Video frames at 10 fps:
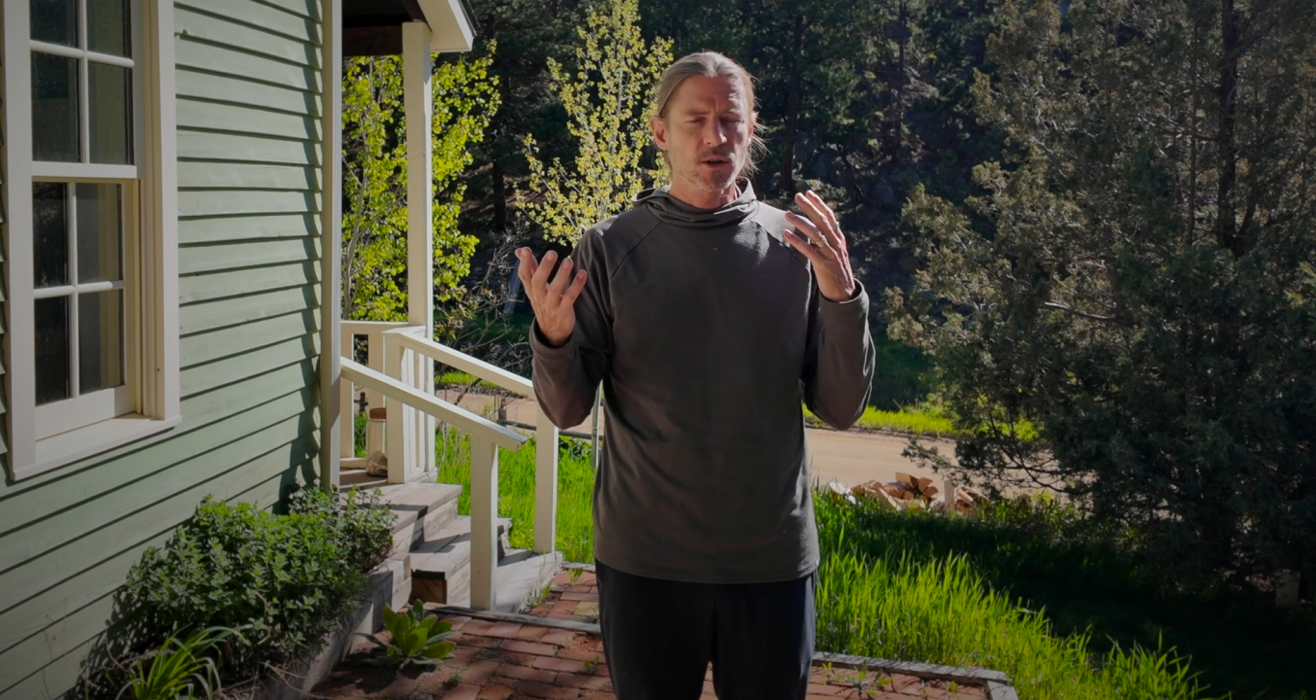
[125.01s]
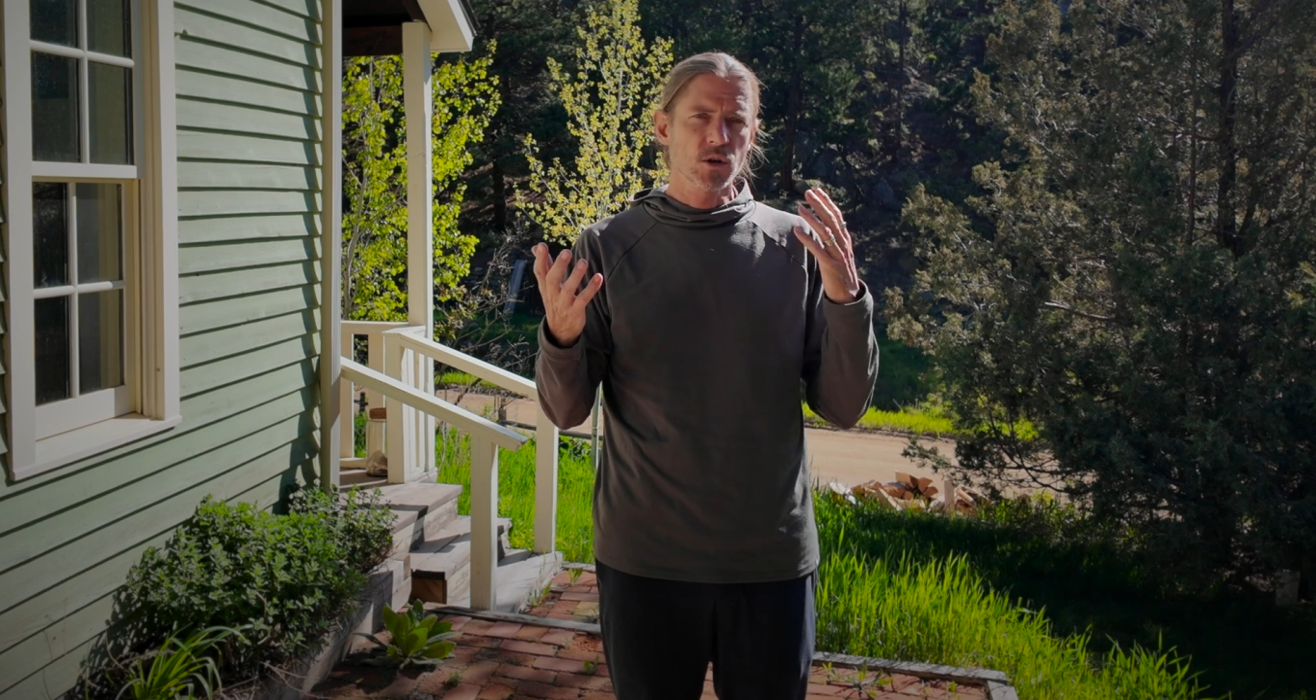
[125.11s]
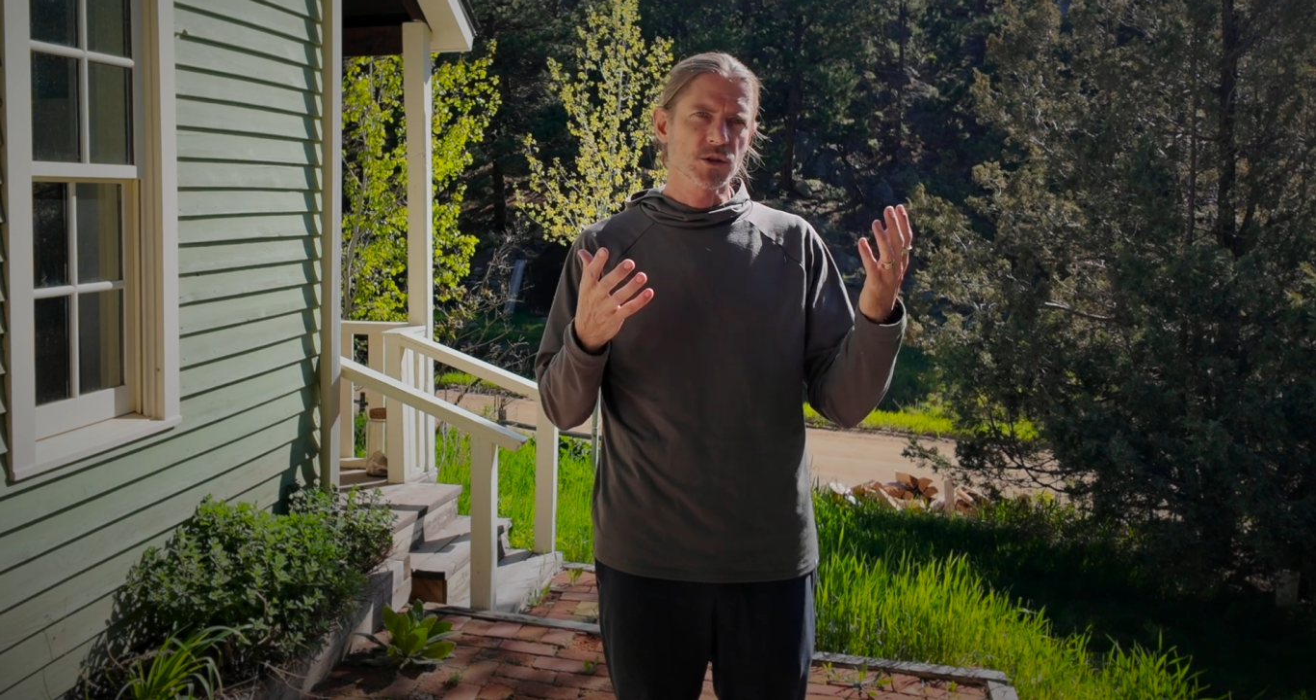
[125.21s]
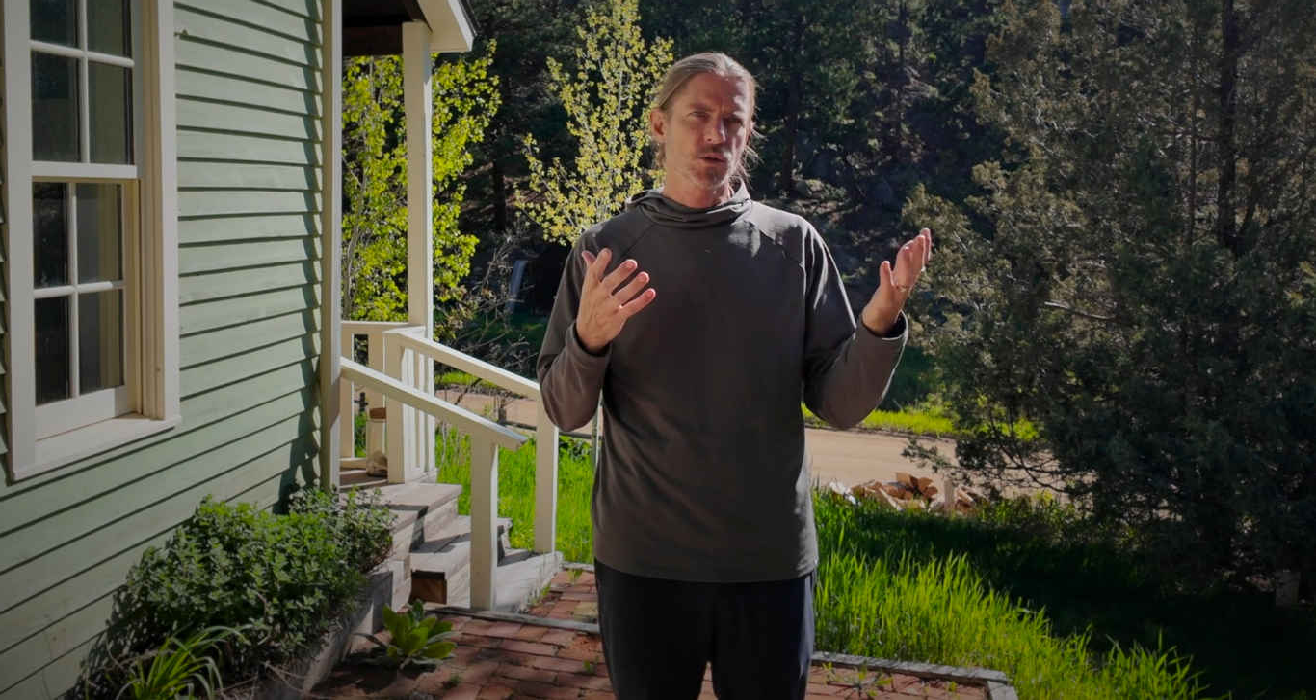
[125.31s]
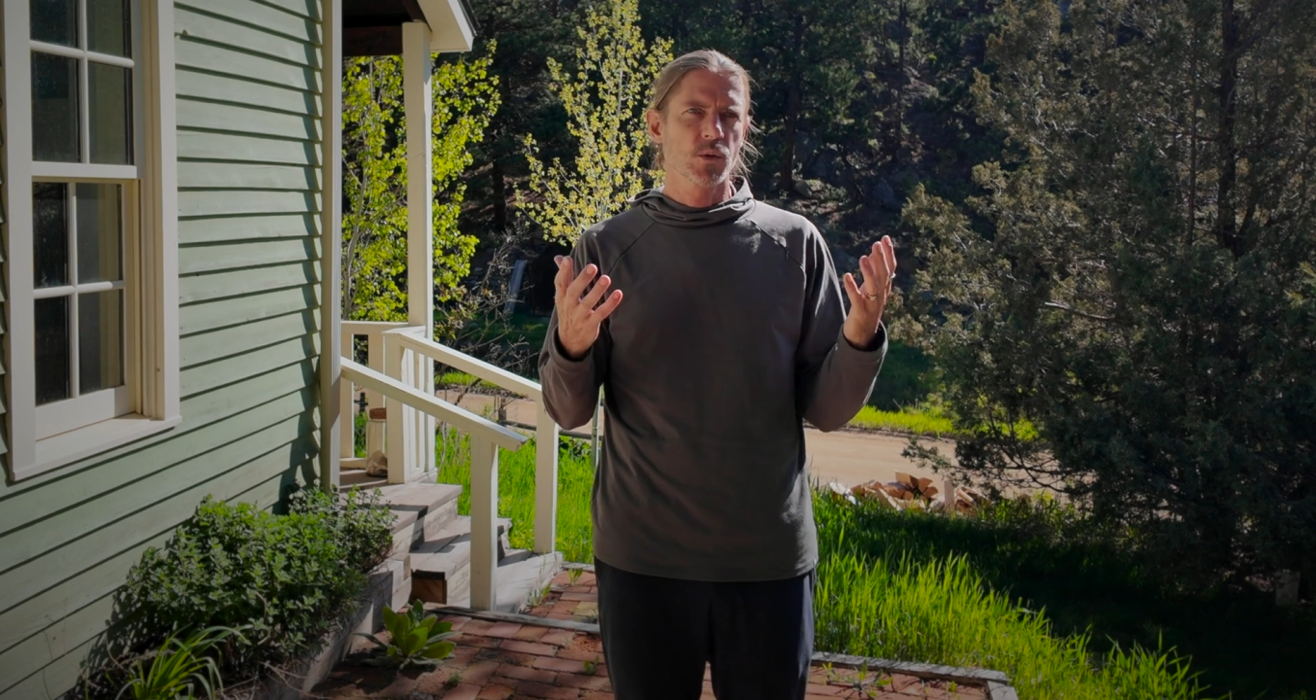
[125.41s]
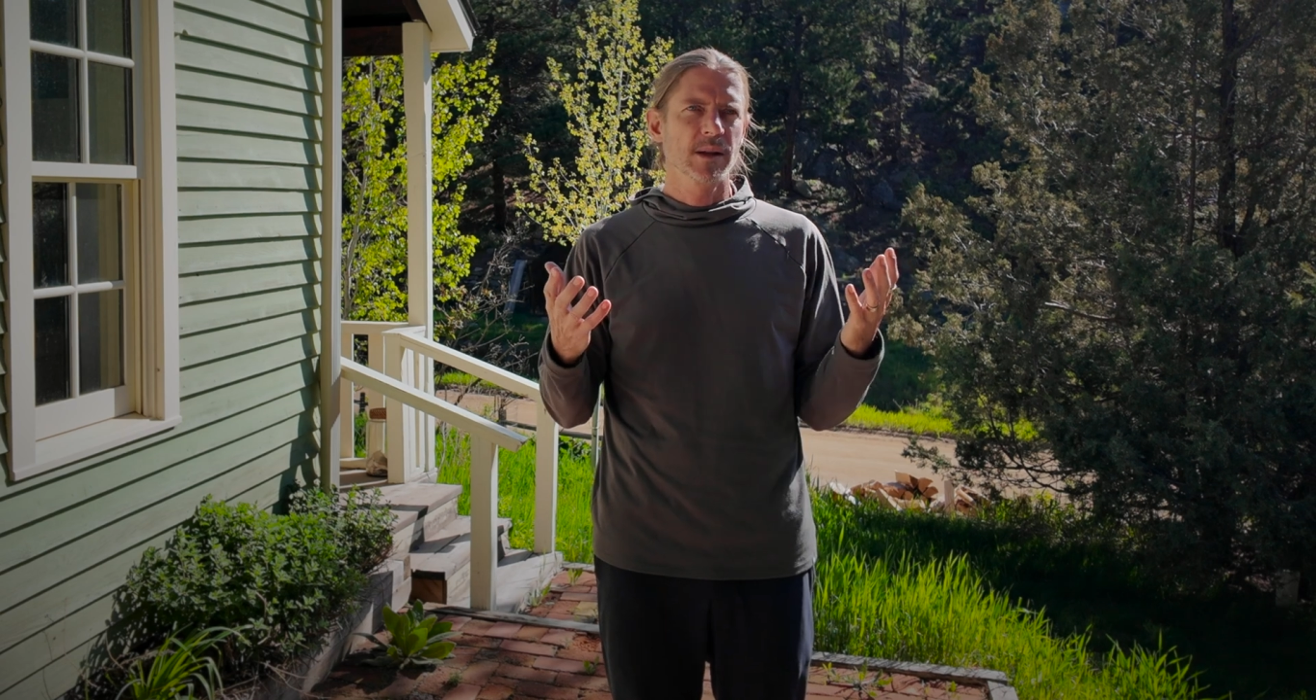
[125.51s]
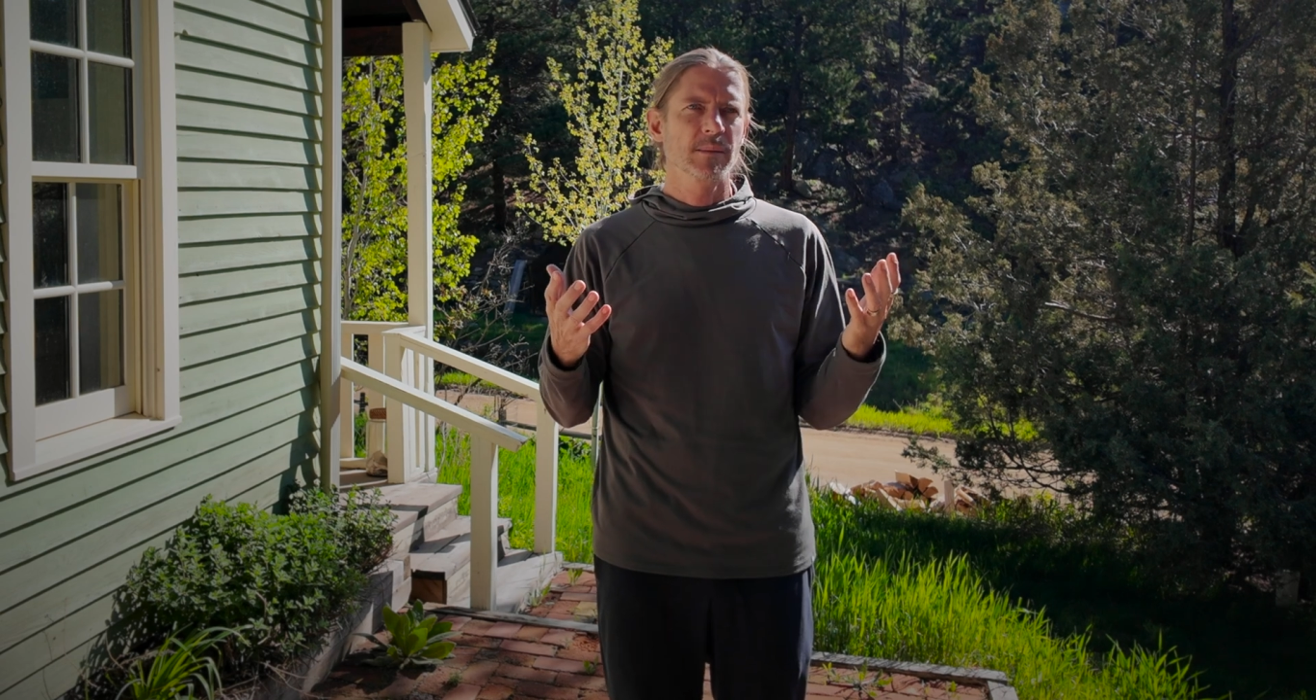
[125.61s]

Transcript: cross-crawling